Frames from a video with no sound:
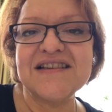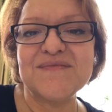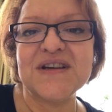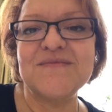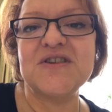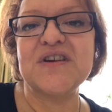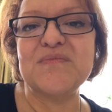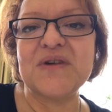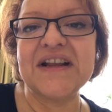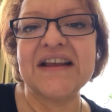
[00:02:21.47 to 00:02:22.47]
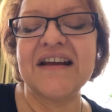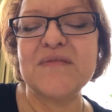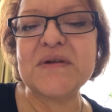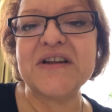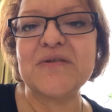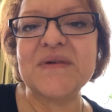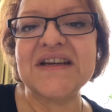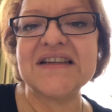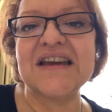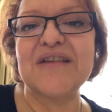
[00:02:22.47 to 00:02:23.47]
Sometimes you can bring that up a little
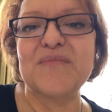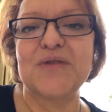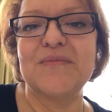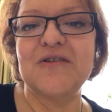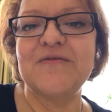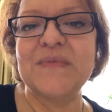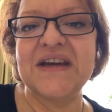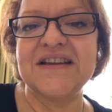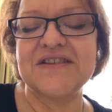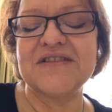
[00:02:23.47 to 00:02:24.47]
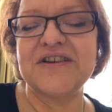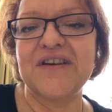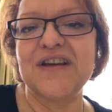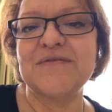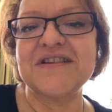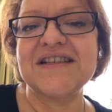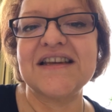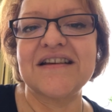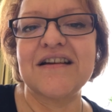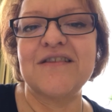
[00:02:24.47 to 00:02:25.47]
bit to get more movement so that you're able to
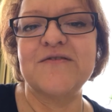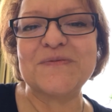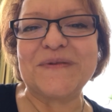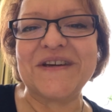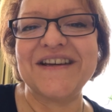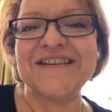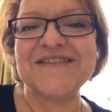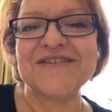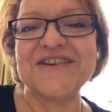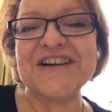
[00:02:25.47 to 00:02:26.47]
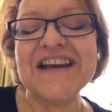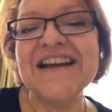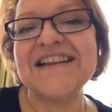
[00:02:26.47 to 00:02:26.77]
sit comfortably in the skirt.